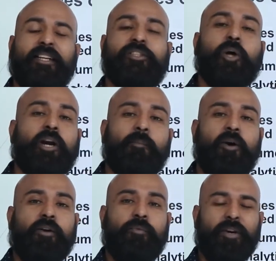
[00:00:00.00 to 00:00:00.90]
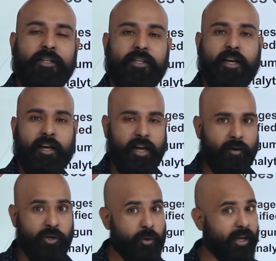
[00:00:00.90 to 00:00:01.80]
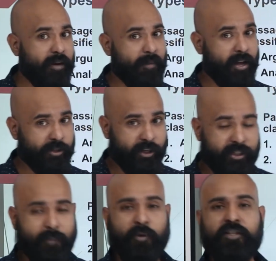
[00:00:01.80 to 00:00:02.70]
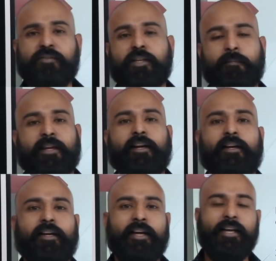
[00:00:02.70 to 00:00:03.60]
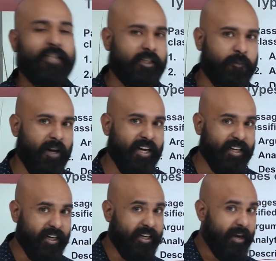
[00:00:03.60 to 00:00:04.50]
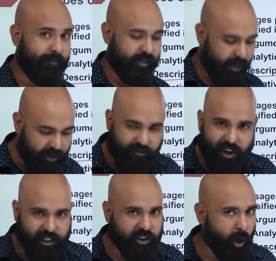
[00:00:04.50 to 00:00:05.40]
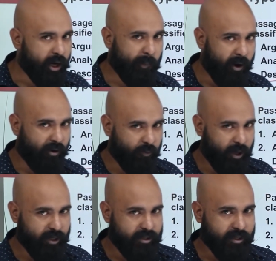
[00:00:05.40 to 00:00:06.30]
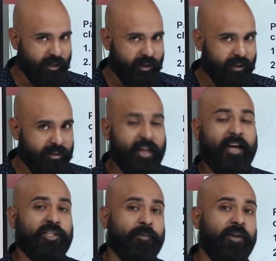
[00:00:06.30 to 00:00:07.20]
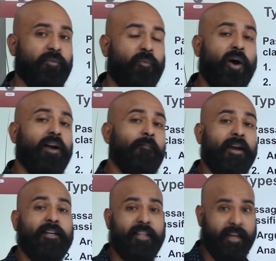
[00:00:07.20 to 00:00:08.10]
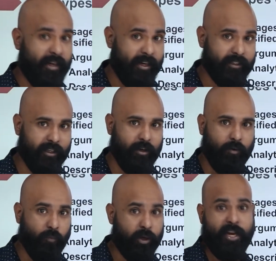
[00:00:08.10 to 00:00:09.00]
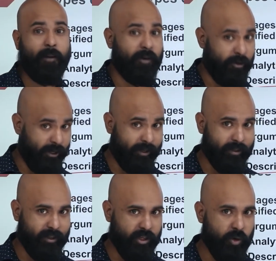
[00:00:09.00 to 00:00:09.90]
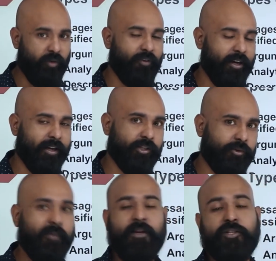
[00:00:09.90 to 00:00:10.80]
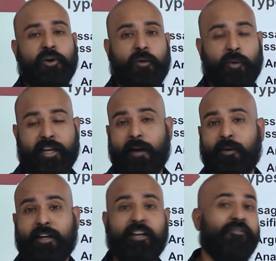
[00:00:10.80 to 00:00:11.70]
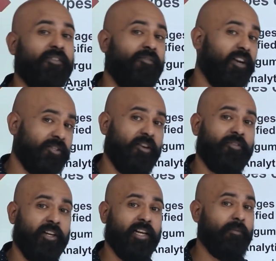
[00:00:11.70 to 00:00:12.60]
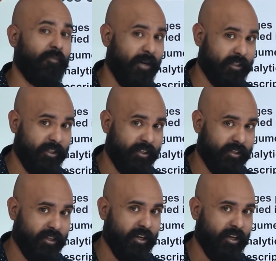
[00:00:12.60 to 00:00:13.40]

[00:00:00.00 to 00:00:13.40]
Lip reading: in short amount of words. Now, you can imagine, suppose if something is explained in depth in very short amount of words, there has to be one main thing in it, vocabulary. You will find extremely strong vocabulary in philosophical type of passages,